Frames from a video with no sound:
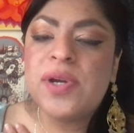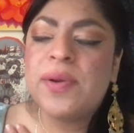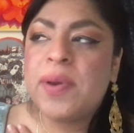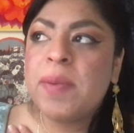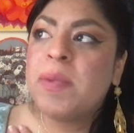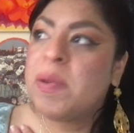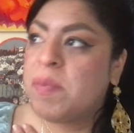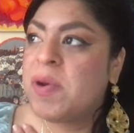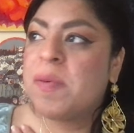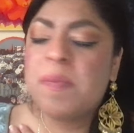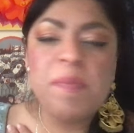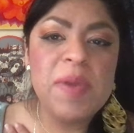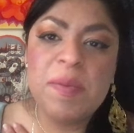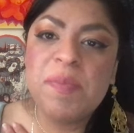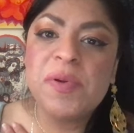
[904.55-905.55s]
I remember
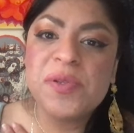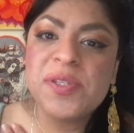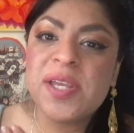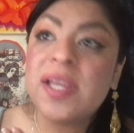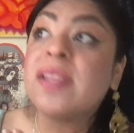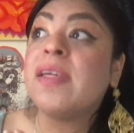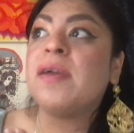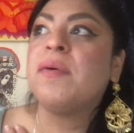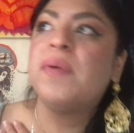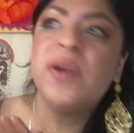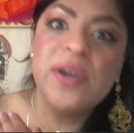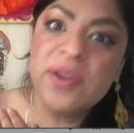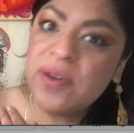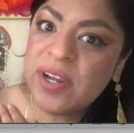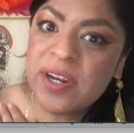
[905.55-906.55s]
people saying like, what
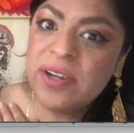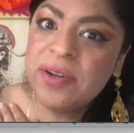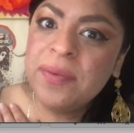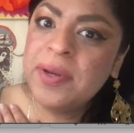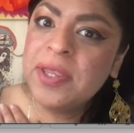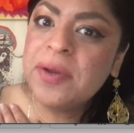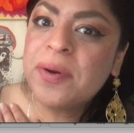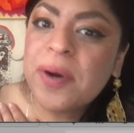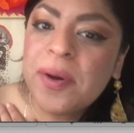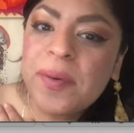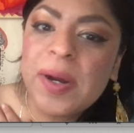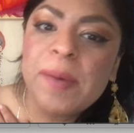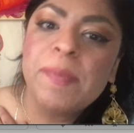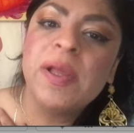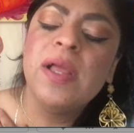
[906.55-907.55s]
are you gonna do when you grow
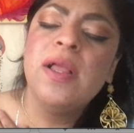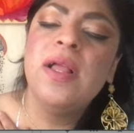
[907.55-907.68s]
up?